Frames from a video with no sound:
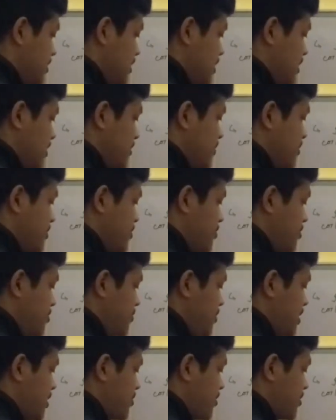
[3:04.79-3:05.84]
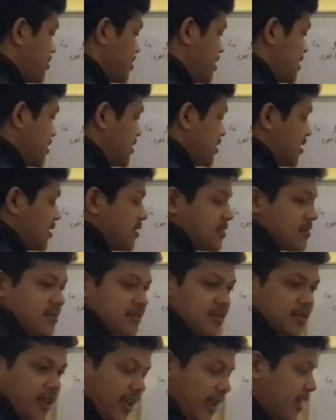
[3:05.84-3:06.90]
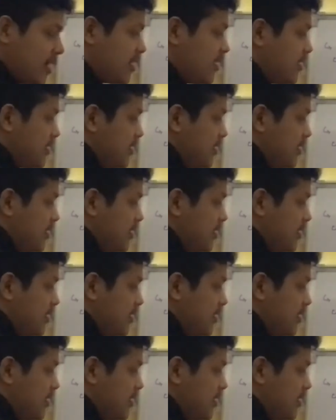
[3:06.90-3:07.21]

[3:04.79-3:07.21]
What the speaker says: there should be a constant, that is L,